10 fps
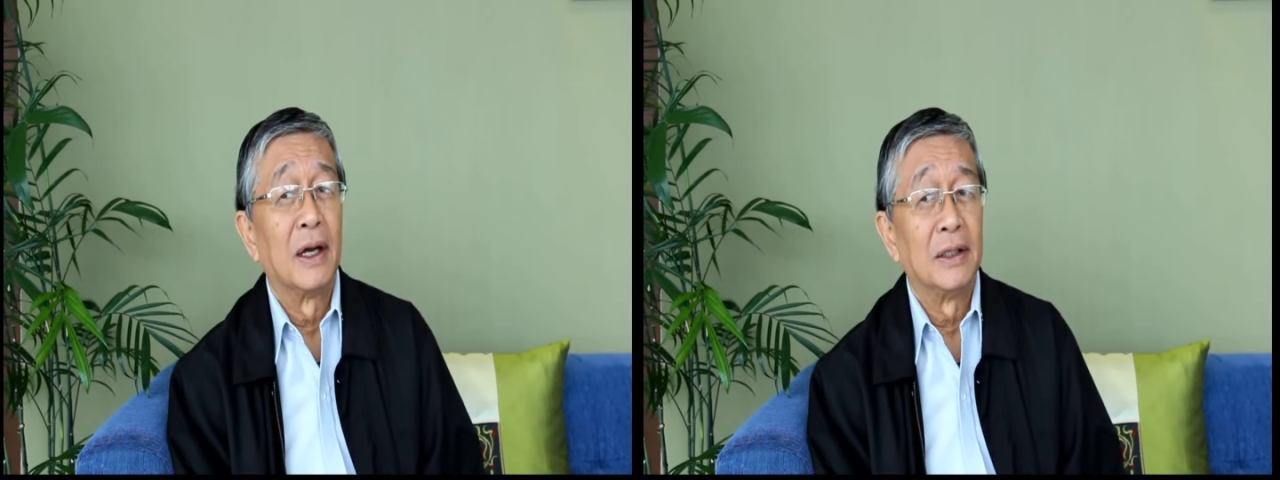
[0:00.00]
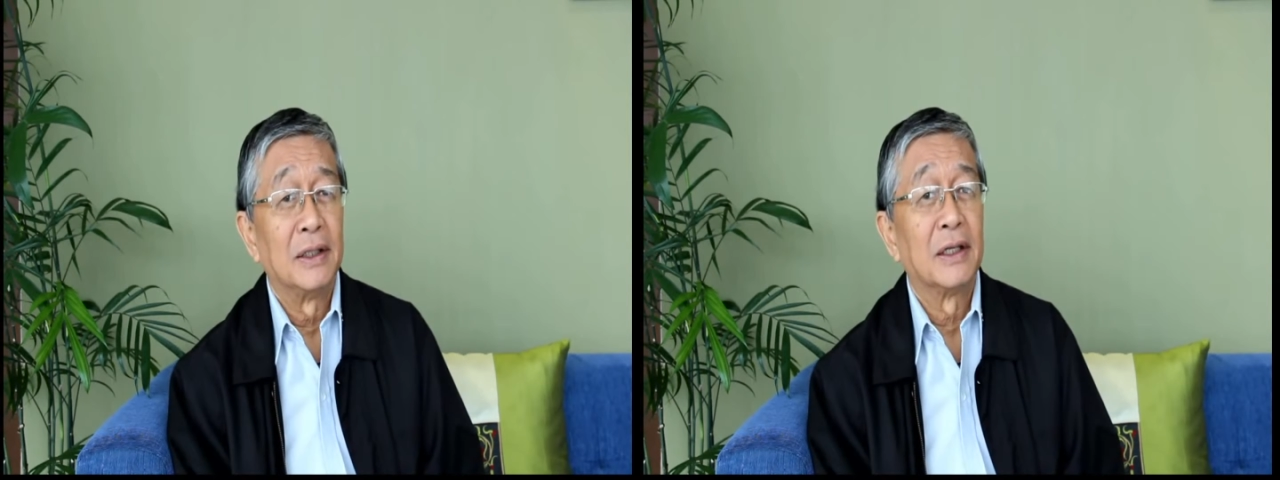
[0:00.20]

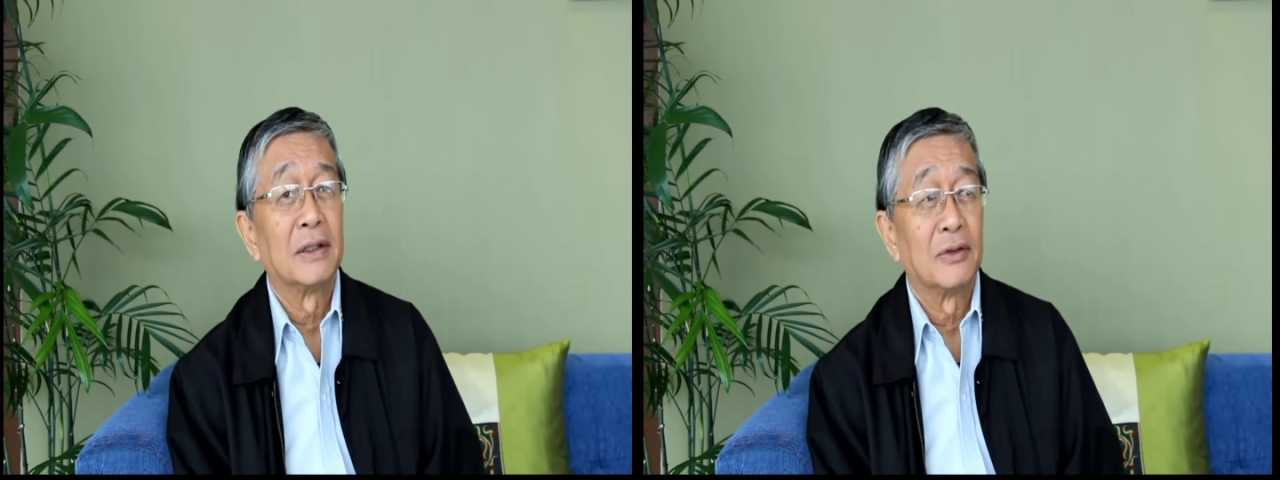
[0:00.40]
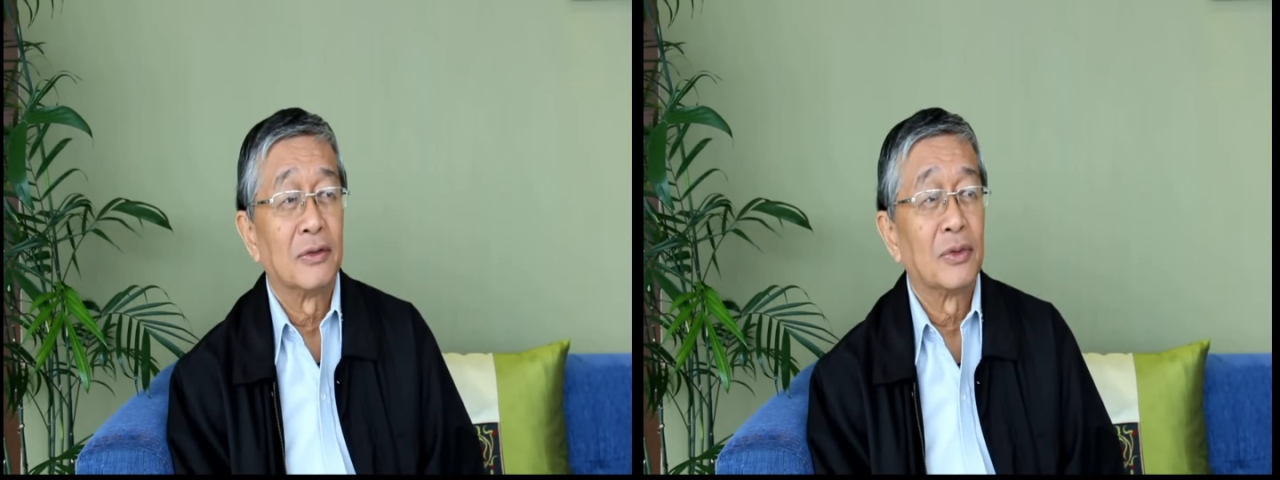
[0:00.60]
And yet,
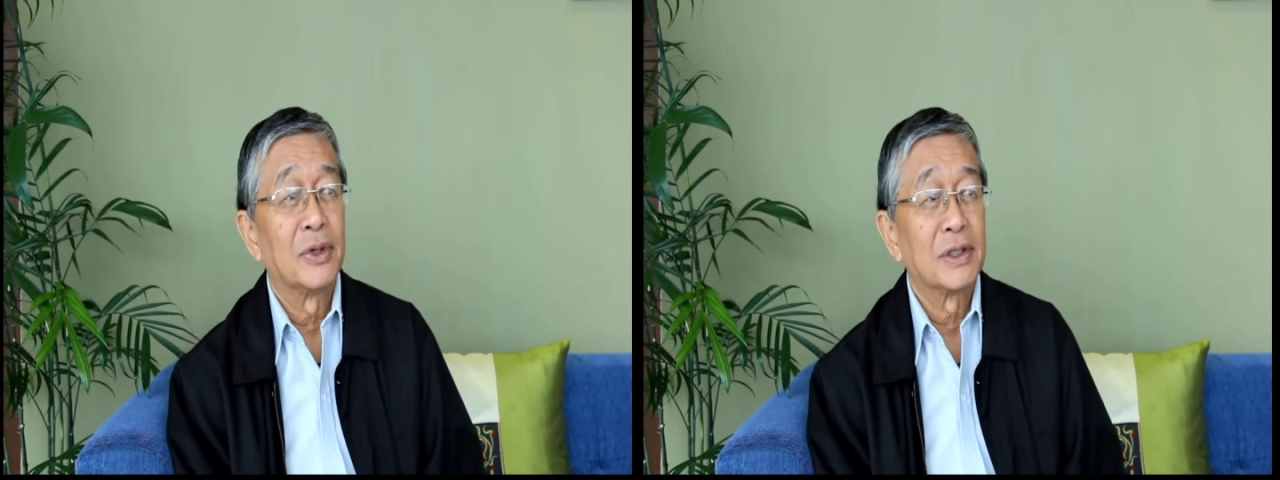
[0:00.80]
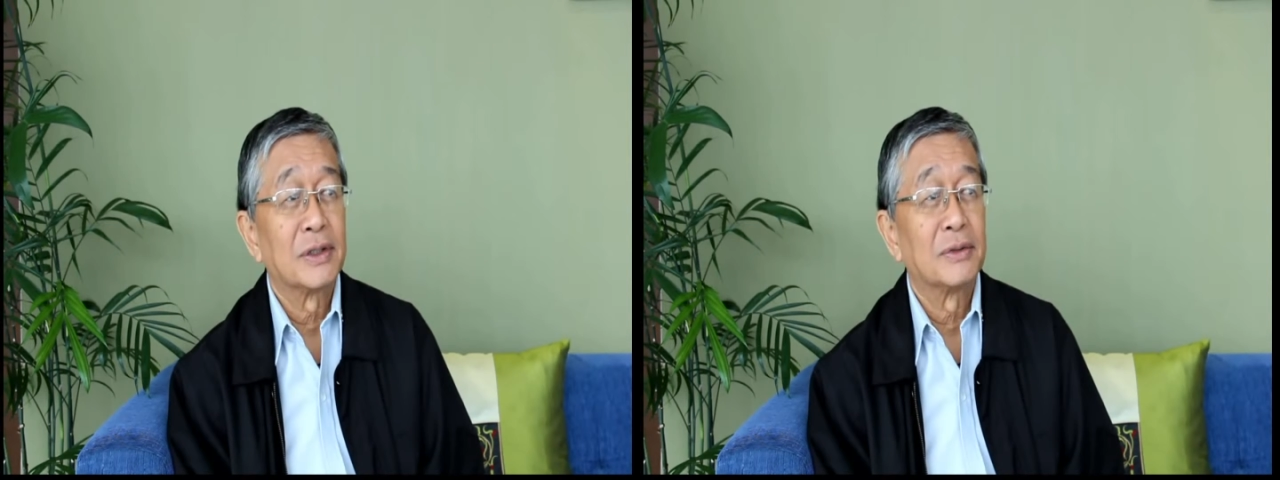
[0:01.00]
of
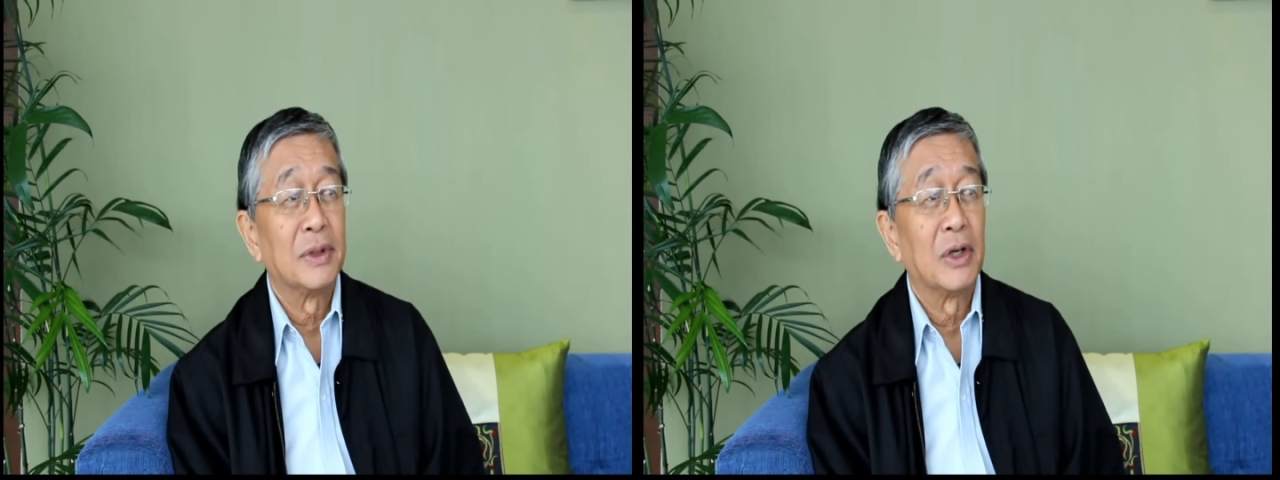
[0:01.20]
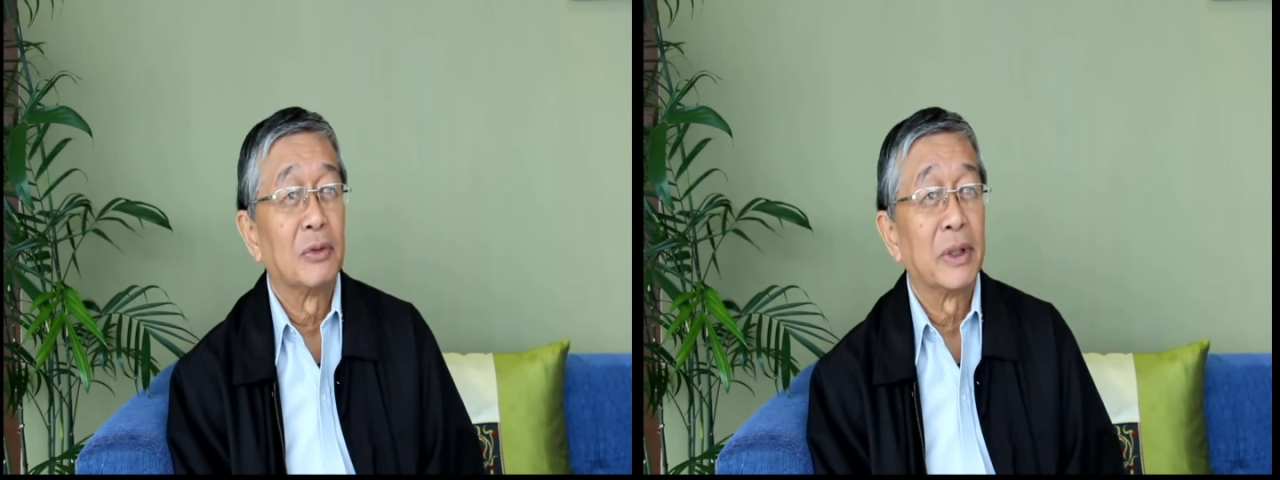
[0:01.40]
course,
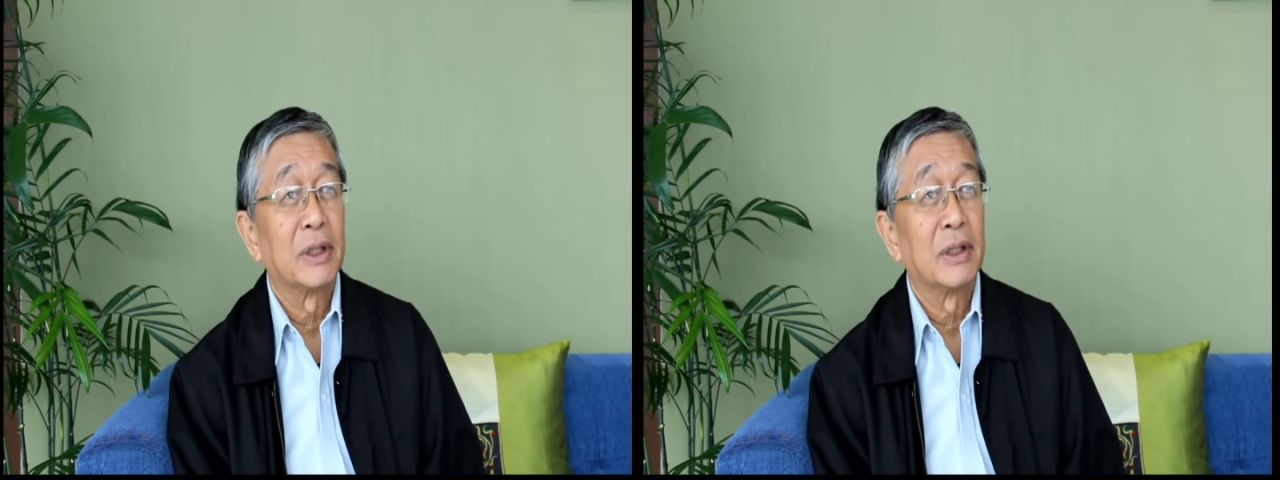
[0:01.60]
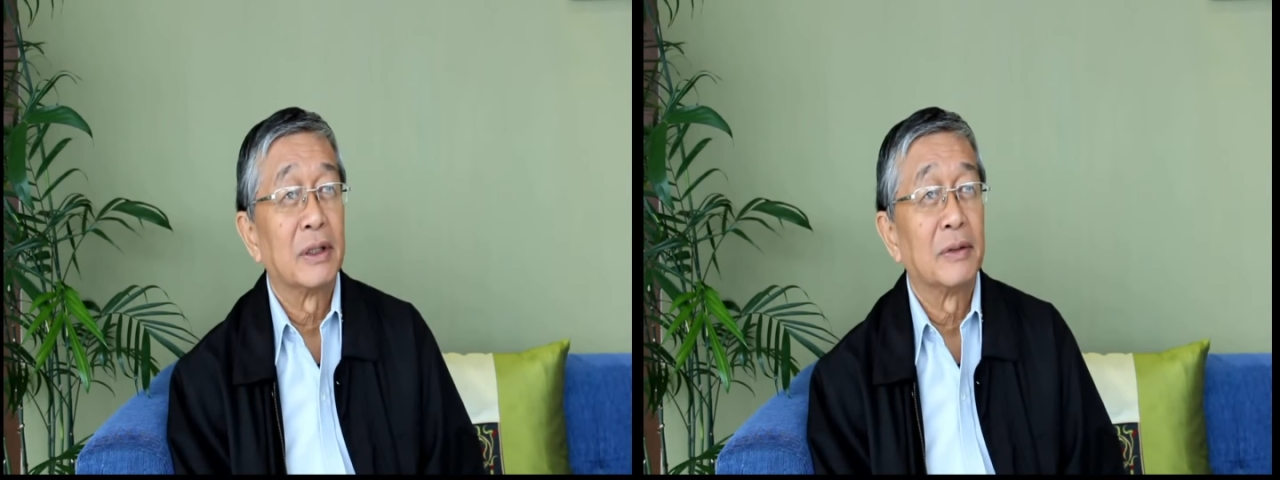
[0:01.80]
we know
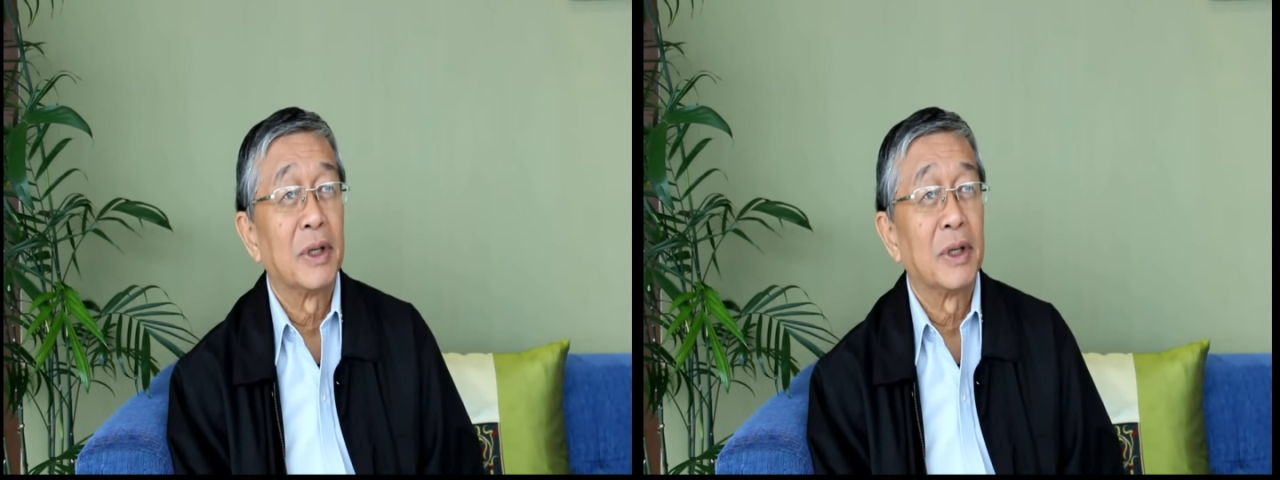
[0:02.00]
that uh,